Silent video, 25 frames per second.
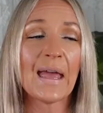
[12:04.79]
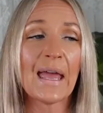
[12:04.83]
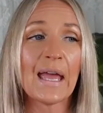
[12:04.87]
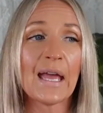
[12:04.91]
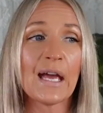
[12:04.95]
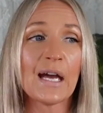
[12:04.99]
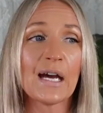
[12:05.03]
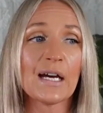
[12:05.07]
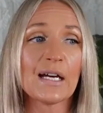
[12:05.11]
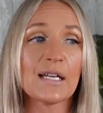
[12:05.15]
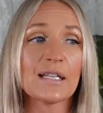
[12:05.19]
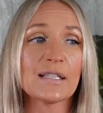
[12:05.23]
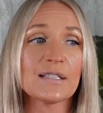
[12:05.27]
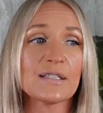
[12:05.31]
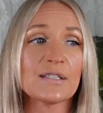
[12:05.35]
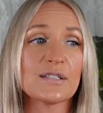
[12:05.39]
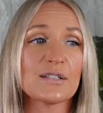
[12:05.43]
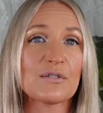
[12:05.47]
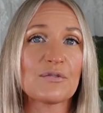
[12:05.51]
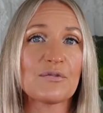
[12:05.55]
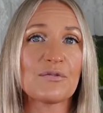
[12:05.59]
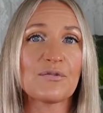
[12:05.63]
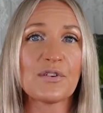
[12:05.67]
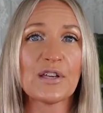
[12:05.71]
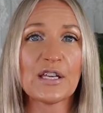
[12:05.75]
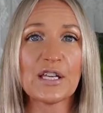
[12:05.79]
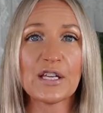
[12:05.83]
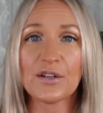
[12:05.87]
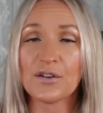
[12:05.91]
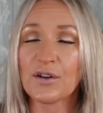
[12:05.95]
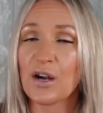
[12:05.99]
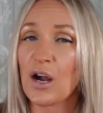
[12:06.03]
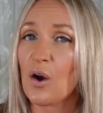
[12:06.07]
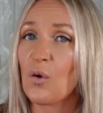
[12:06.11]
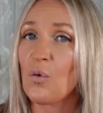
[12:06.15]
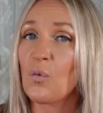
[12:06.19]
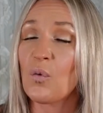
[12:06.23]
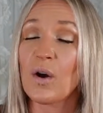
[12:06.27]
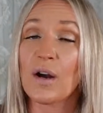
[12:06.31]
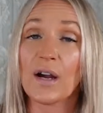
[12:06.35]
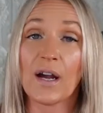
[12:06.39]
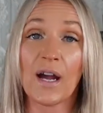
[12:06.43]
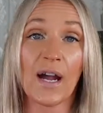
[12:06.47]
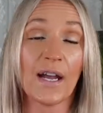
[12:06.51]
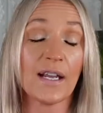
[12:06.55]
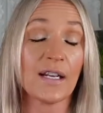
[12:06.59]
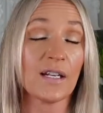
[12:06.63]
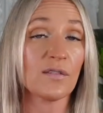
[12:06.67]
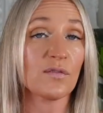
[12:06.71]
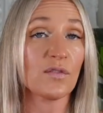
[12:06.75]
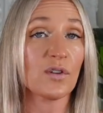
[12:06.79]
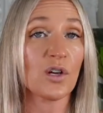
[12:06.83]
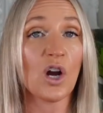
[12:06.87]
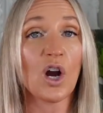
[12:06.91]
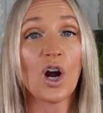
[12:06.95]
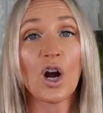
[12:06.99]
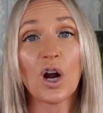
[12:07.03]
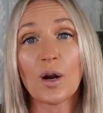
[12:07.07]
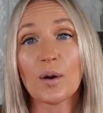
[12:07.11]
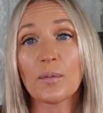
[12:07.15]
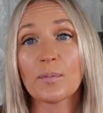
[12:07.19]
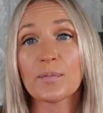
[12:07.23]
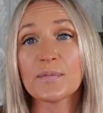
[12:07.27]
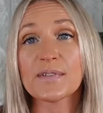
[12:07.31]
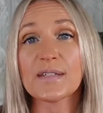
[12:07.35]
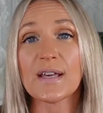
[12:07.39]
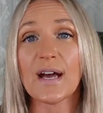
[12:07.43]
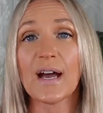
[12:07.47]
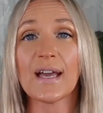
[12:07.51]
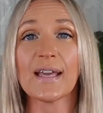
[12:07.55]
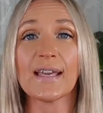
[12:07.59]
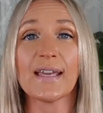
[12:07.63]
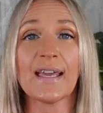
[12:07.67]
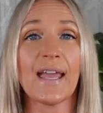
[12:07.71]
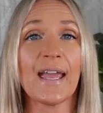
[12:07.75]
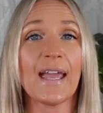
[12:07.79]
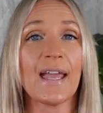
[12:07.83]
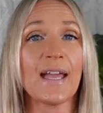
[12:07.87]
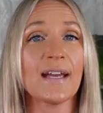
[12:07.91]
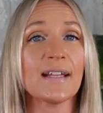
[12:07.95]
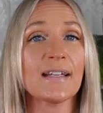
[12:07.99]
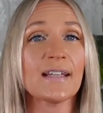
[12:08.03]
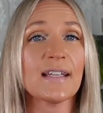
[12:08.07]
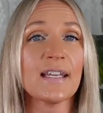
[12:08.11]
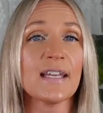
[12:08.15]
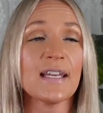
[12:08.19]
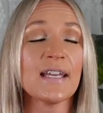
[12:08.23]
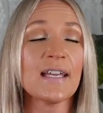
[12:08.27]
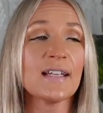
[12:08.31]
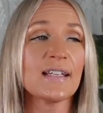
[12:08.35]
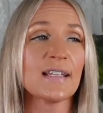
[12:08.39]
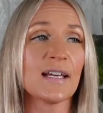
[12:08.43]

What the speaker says: and figure out what kind of carbs I can eat.